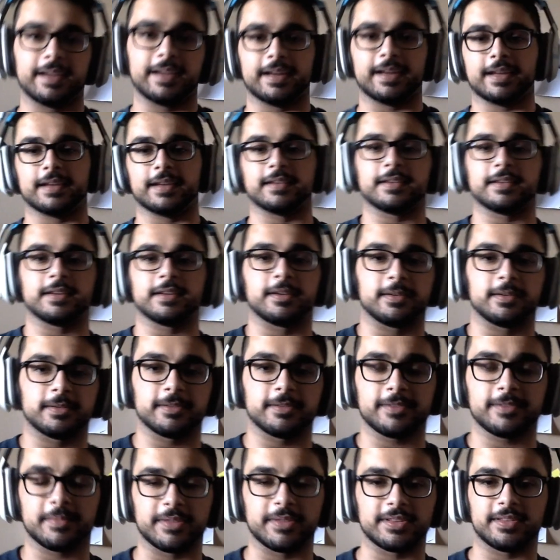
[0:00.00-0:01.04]
and you know
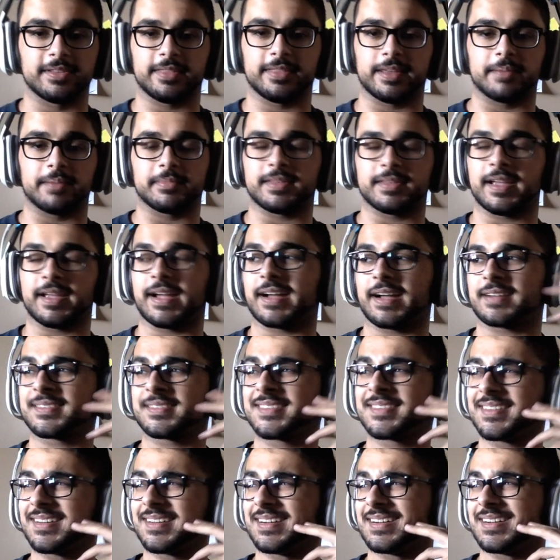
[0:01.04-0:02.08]
if I'm using
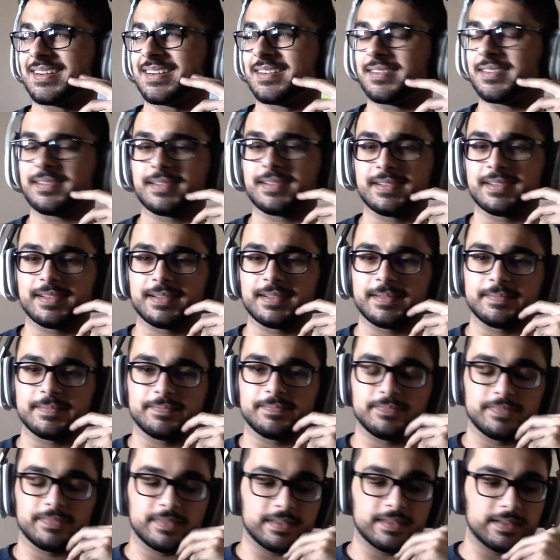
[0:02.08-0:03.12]
thumbtacks, uh,
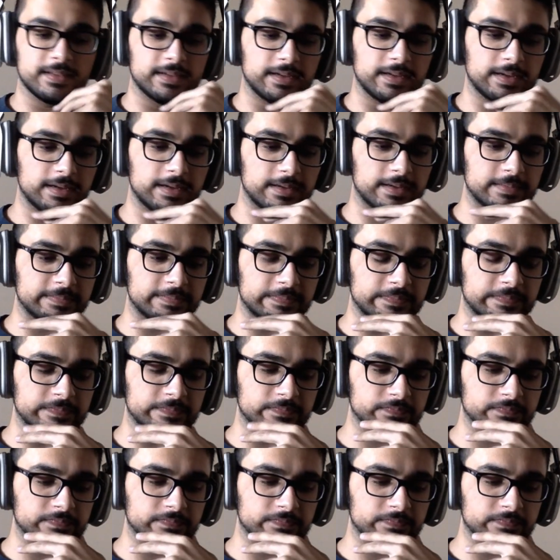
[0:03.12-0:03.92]
um,